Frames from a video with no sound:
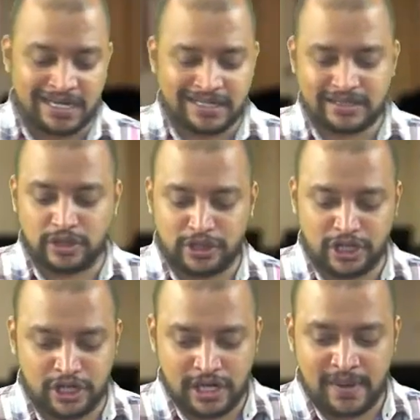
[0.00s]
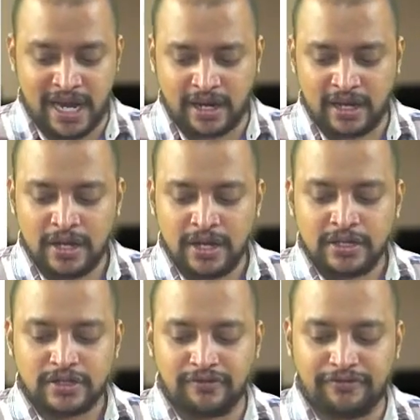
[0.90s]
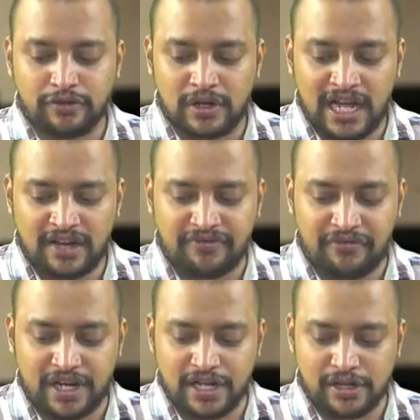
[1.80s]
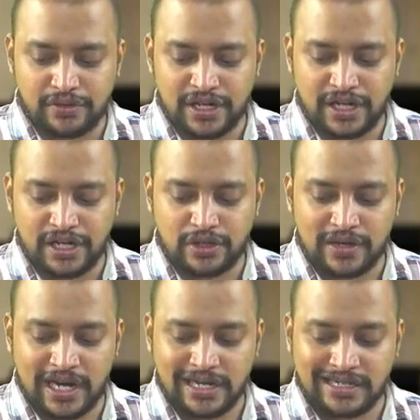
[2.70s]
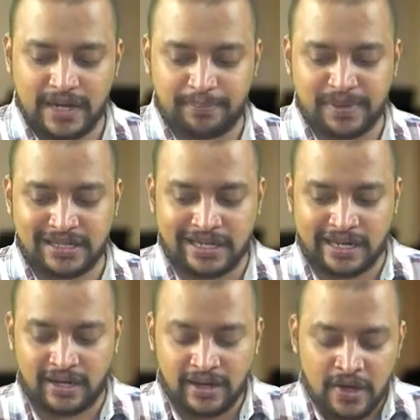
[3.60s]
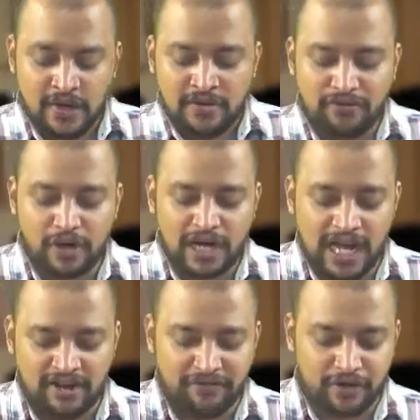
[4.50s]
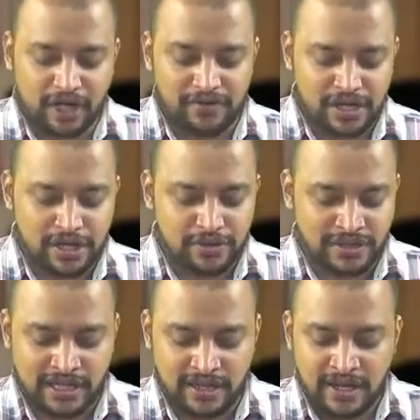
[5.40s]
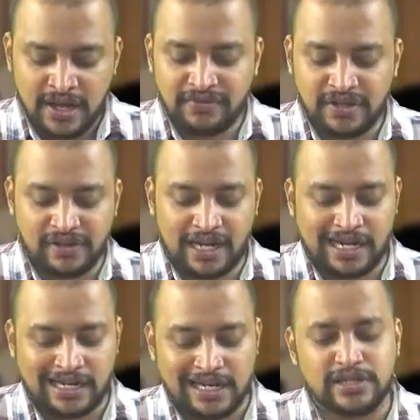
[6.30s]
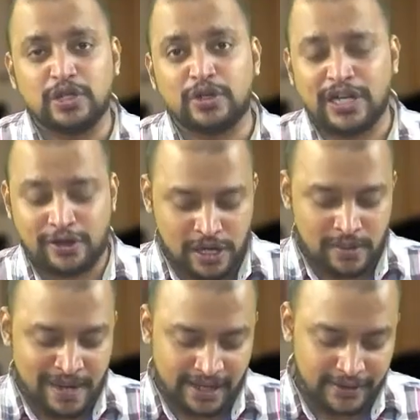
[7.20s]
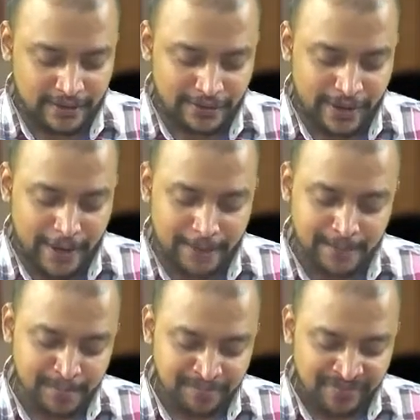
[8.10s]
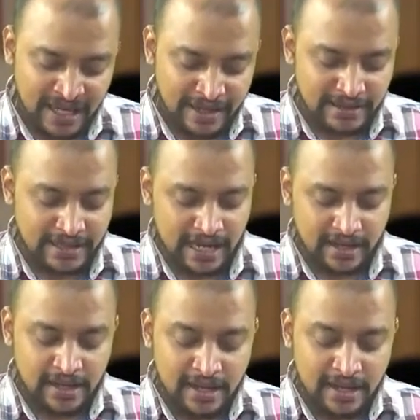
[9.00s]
as duty drawback. So 4,50,000 into 98%, 4,41,000 we will get as duty drawback. Okay. Then